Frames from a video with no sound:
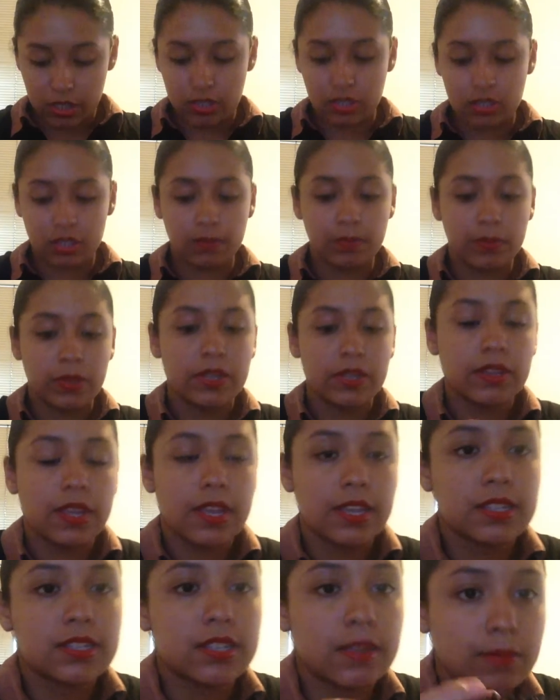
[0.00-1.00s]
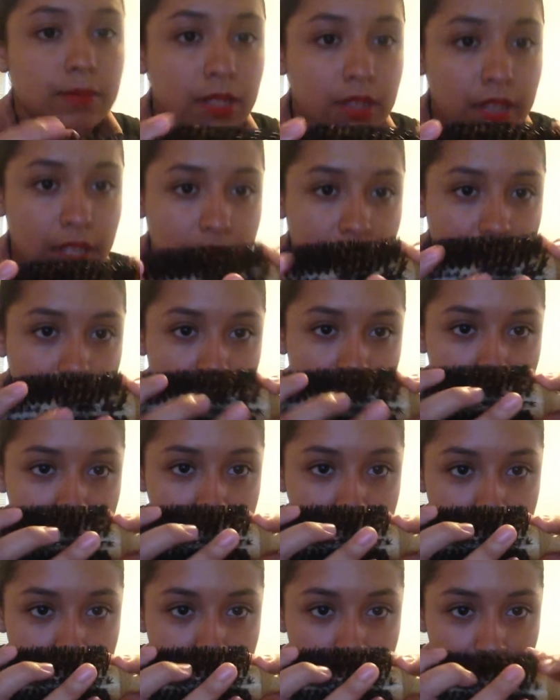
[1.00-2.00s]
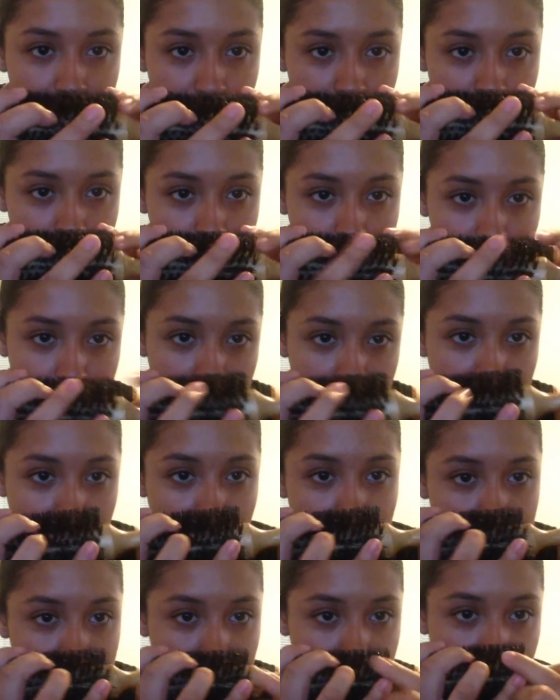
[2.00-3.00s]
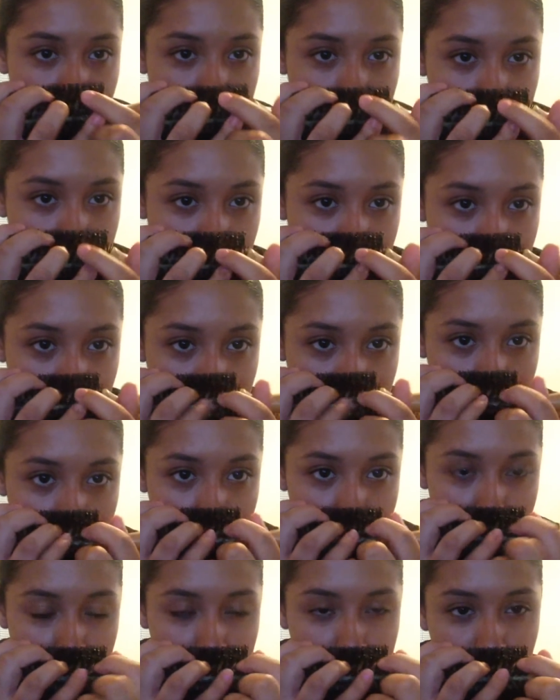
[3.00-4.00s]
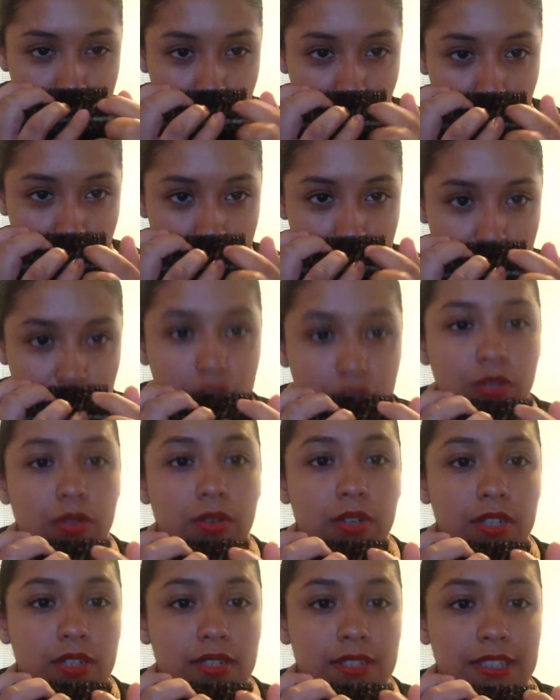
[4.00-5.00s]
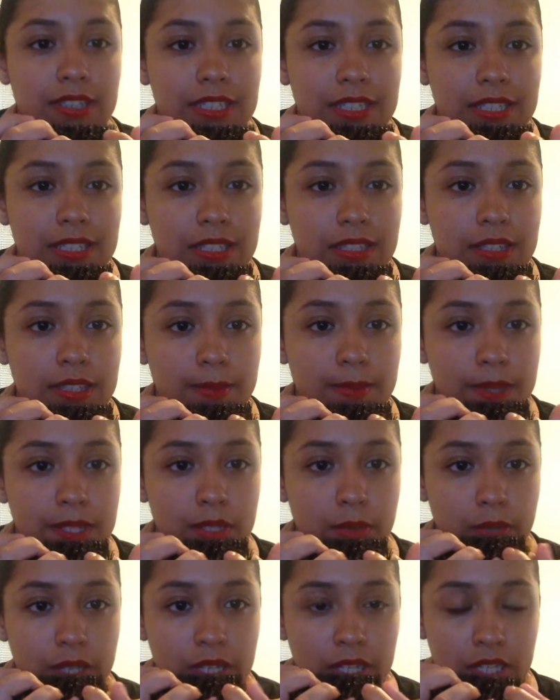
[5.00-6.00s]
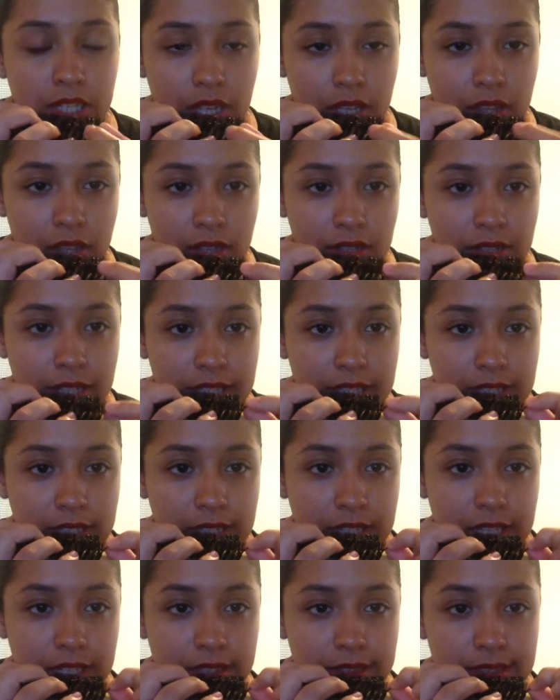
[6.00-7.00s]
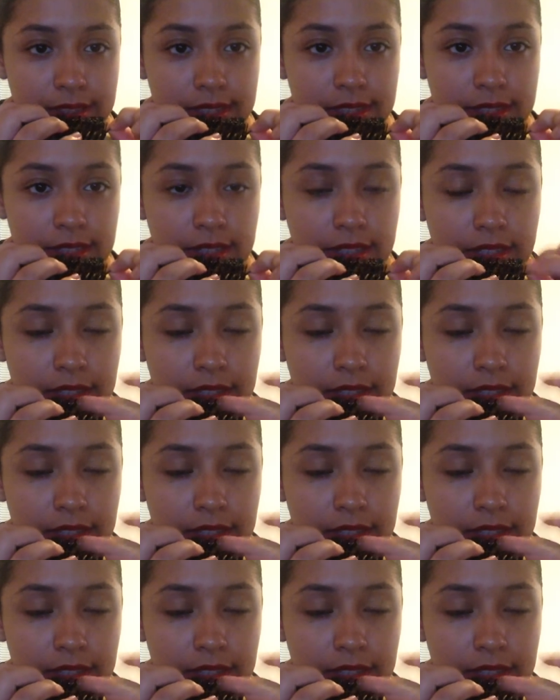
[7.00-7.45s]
should be like something like this, like as in like it has very short distance between each other, these teeth.